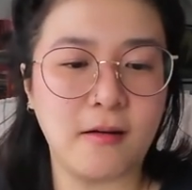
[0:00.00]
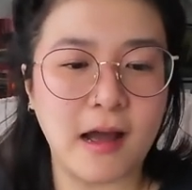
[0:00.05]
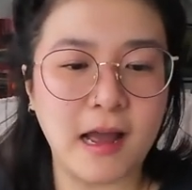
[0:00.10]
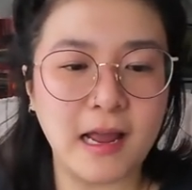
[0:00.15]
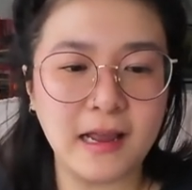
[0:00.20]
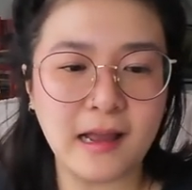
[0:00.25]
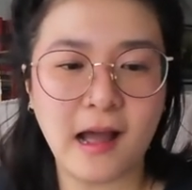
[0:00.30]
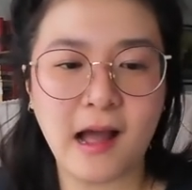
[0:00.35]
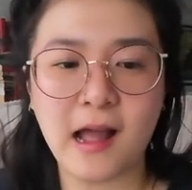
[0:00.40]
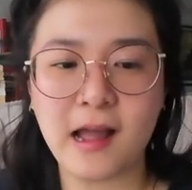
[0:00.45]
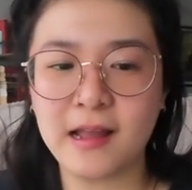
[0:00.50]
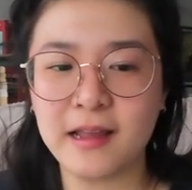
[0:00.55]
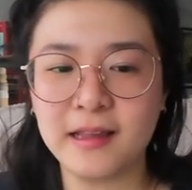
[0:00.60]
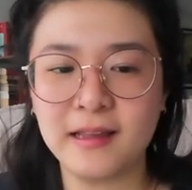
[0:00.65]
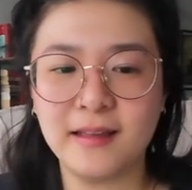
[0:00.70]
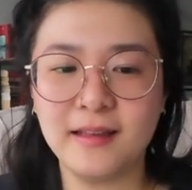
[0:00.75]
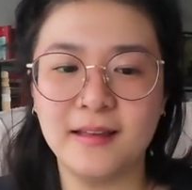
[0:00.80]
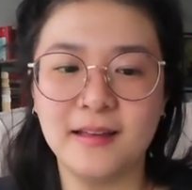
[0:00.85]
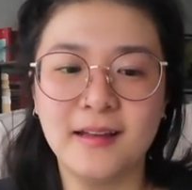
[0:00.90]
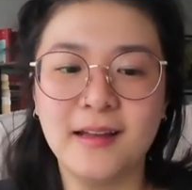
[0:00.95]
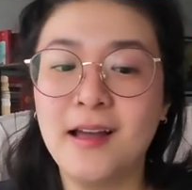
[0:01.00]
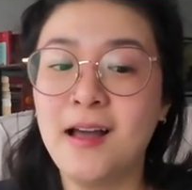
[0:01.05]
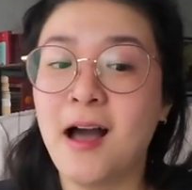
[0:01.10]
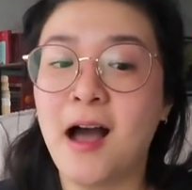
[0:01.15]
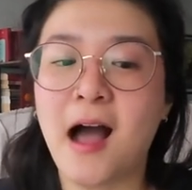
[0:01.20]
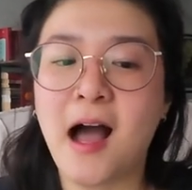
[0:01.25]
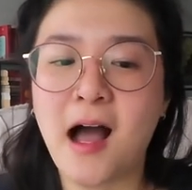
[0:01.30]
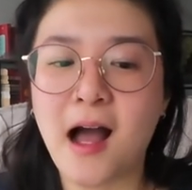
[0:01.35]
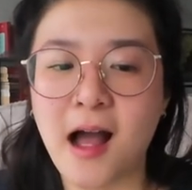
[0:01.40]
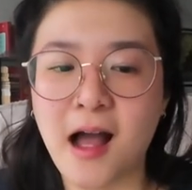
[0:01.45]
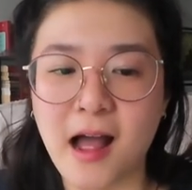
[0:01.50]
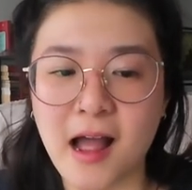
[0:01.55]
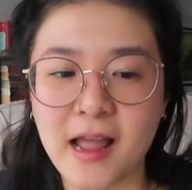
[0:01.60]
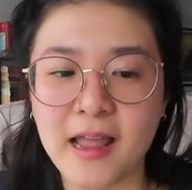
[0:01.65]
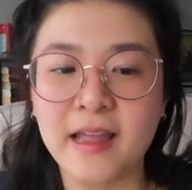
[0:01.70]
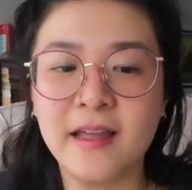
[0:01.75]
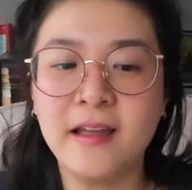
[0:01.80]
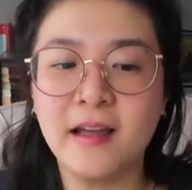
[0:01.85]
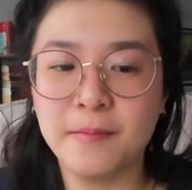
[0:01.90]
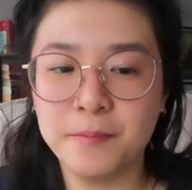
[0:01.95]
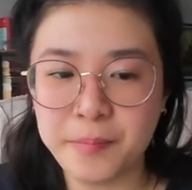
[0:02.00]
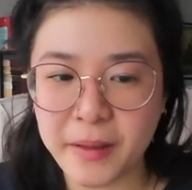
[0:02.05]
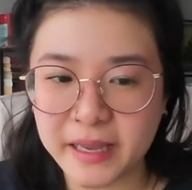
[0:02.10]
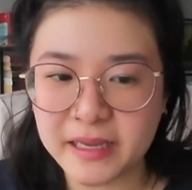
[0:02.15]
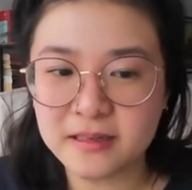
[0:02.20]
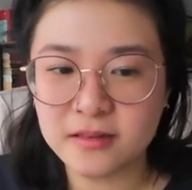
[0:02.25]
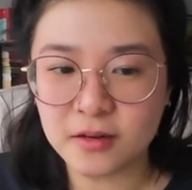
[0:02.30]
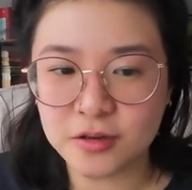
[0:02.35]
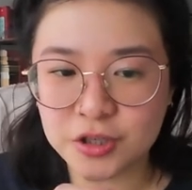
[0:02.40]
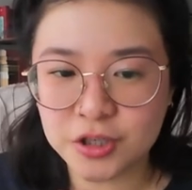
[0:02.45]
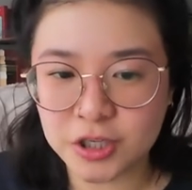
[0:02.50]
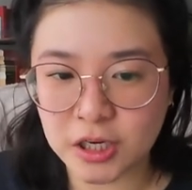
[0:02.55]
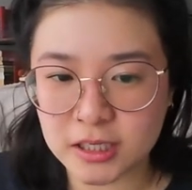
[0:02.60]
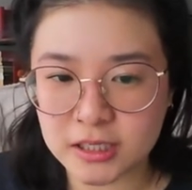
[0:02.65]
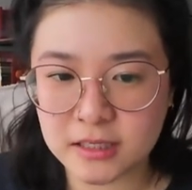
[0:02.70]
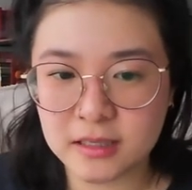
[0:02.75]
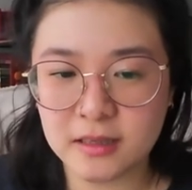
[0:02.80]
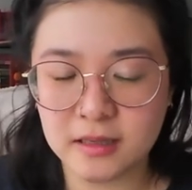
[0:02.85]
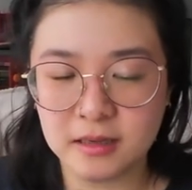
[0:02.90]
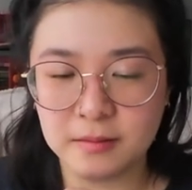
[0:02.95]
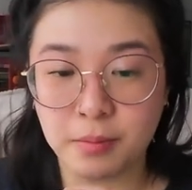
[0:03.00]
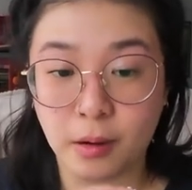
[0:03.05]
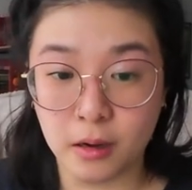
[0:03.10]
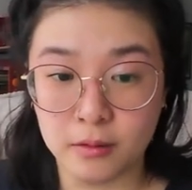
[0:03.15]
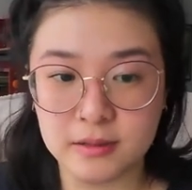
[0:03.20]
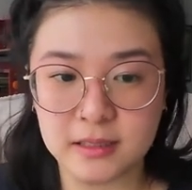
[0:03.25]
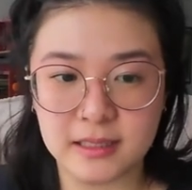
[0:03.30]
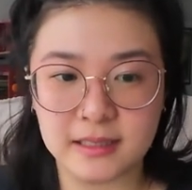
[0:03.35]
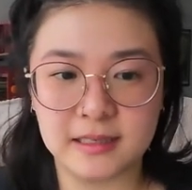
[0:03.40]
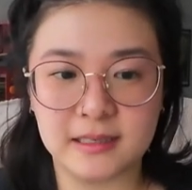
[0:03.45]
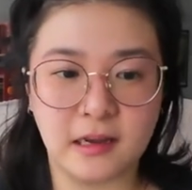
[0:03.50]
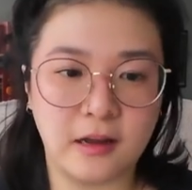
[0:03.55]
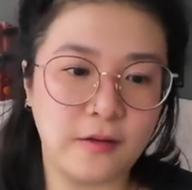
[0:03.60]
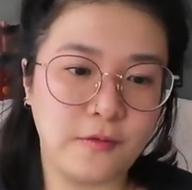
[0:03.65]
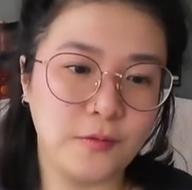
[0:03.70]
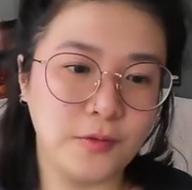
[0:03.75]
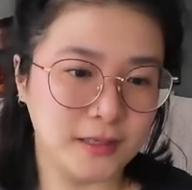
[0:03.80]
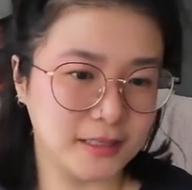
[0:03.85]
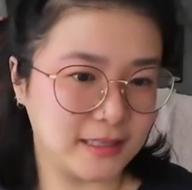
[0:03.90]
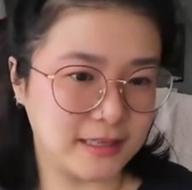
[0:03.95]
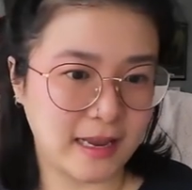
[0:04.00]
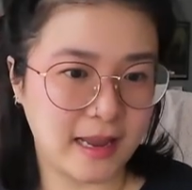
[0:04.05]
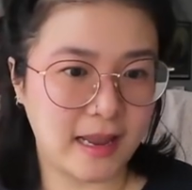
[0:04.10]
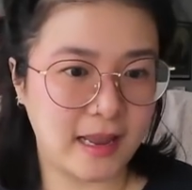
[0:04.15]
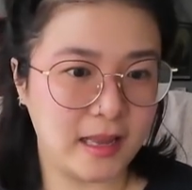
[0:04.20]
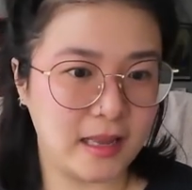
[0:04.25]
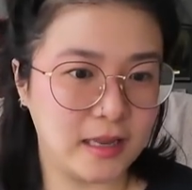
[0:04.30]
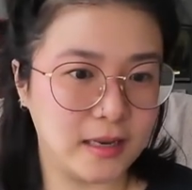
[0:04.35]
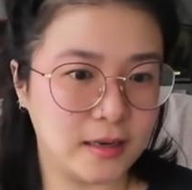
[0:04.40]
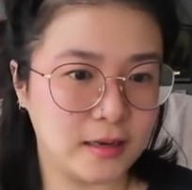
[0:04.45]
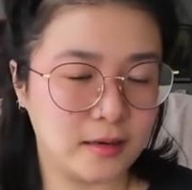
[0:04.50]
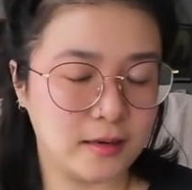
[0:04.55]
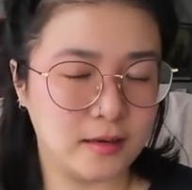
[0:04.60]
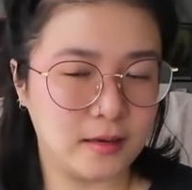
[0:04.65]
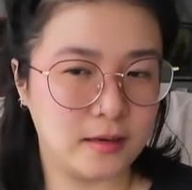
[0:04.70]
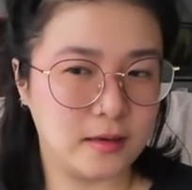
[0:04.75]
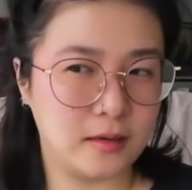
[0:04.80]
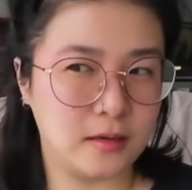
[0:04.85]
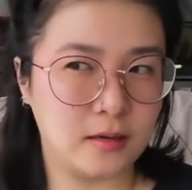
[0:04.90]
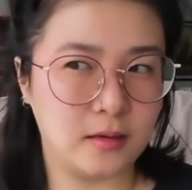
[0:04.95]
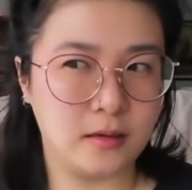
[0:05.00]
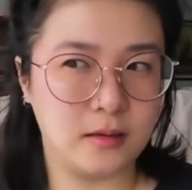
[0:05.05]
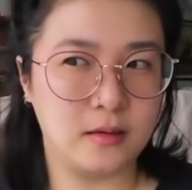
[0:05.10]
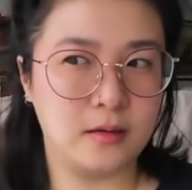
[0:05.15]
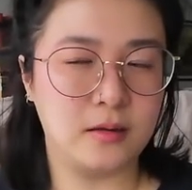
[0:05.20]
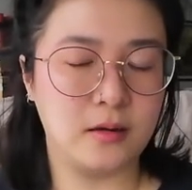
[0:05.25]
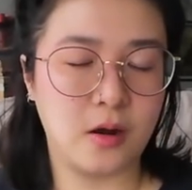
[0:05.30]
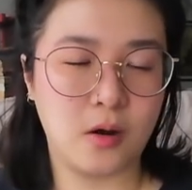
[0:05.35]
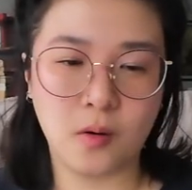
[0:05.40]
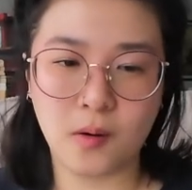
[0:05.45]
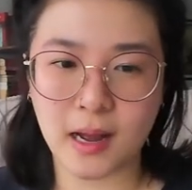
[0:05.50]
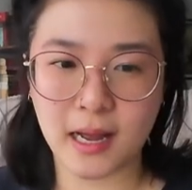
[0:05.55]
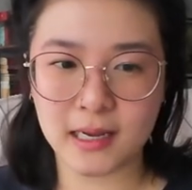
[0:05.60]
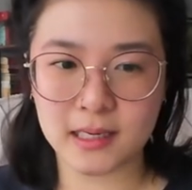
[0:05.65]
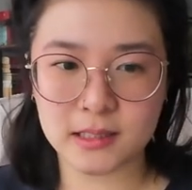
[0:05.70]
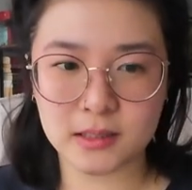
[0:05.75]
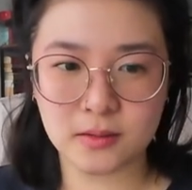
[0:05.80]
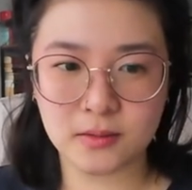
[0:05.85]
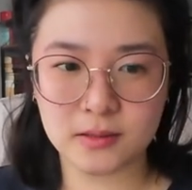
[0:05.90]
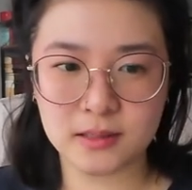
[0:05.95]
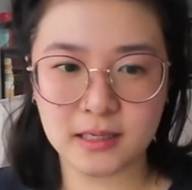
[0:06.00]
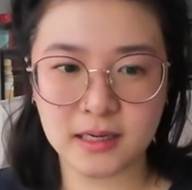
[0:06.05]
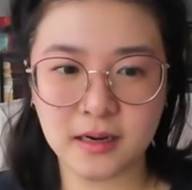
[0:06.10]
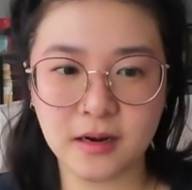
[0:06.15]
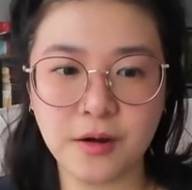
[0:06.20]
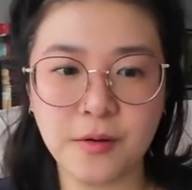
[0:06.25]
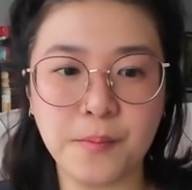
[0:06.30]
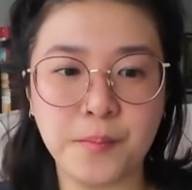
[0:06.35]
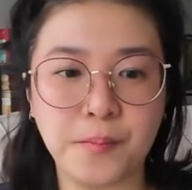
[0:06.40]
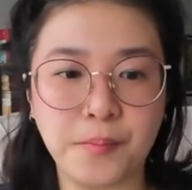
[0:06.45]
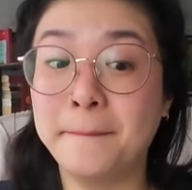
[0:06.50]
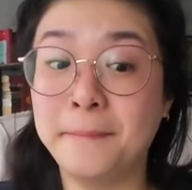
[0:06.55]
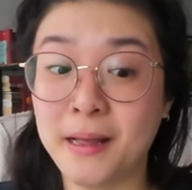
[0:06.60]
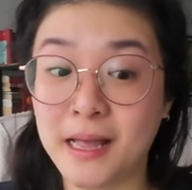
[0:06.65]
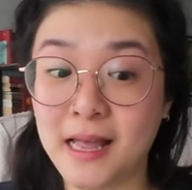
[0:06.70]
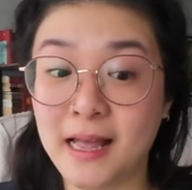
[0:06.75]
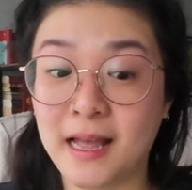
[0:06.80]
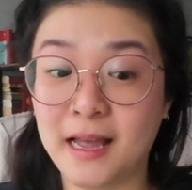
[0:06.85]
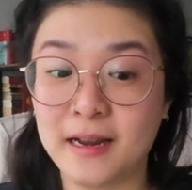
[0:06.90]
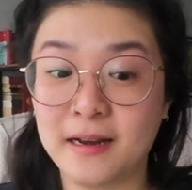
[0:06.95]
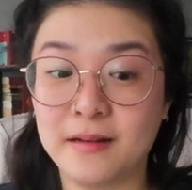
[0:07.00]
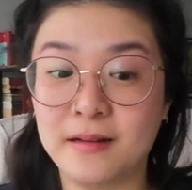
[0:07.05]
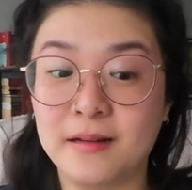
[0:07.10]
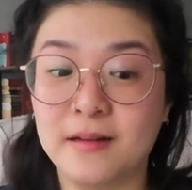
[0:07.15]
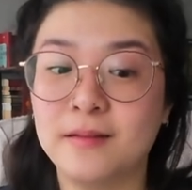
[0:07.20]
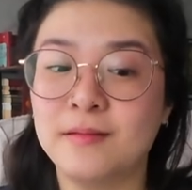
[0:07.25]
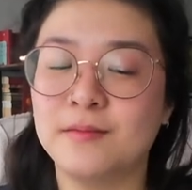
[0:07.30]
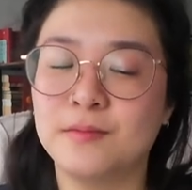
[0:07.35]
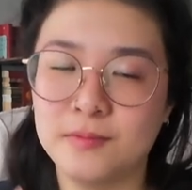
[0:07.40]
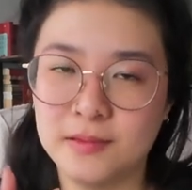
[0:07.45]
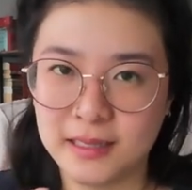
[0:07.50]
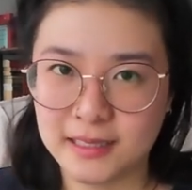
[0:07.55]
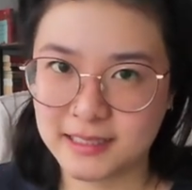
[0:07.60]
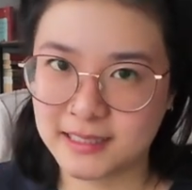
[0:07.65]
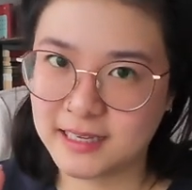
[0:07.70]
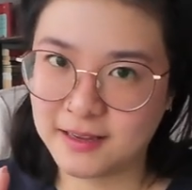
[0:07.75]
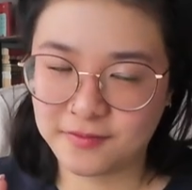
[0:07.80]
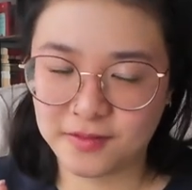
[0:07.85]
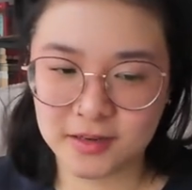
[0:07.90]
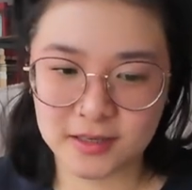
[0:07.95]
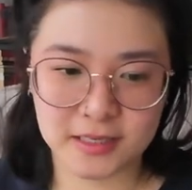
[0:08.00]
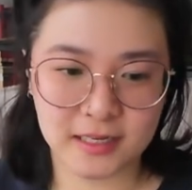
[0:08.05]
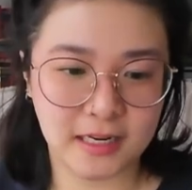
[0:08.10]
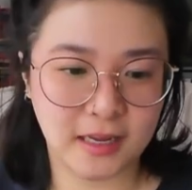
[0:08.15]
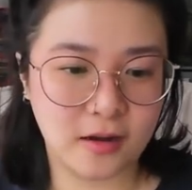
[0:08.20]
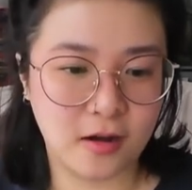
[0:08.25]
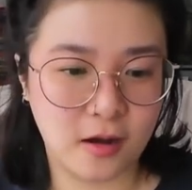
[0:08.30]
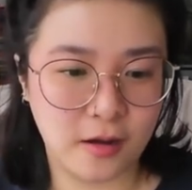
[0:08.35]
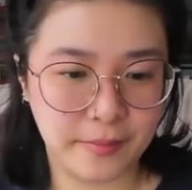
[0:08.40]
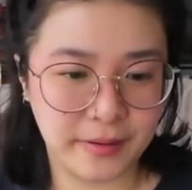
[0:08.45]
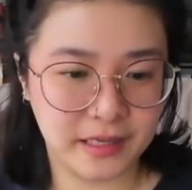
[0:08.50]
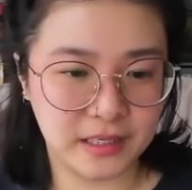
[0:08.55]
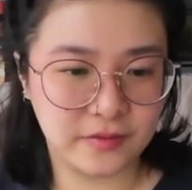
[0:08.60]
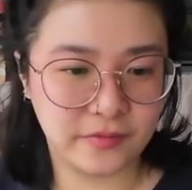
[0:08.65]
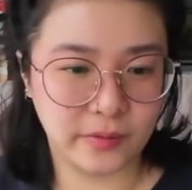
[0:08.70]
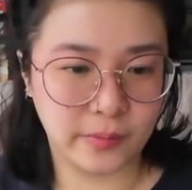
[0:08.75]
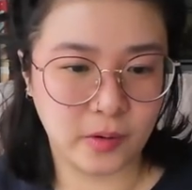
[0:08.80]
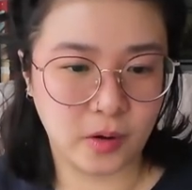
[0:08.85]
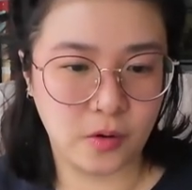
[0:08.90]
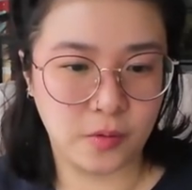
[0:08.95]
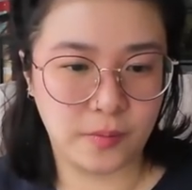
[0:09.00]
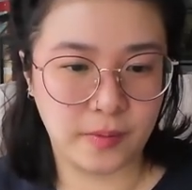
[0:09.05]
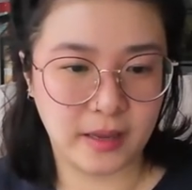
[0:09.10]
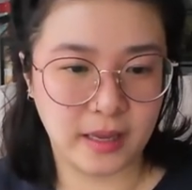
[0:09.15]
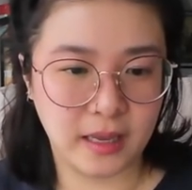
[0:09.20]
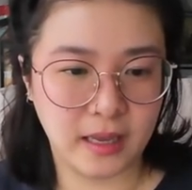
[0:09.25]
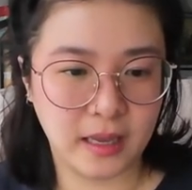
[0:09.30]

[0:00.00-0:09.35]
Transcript: I I I, based on just the post itself, would say no assholes here, but Let's see if there's any comments from OP.